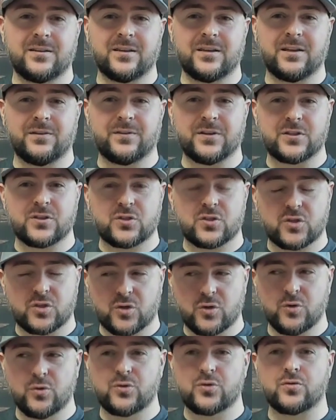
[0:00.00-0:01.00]
if it's
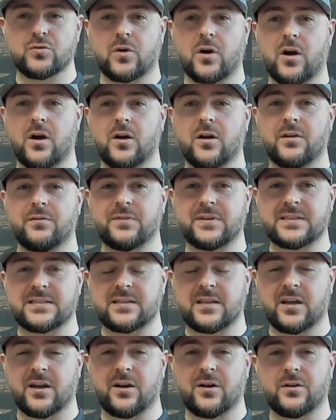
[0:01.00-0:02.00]
too strong, if it's
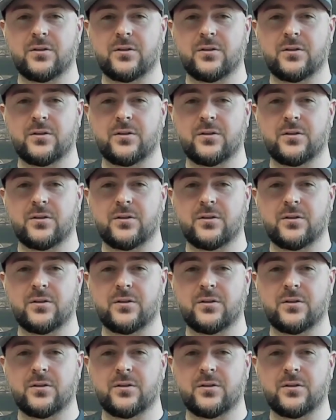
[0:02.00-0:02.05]
there,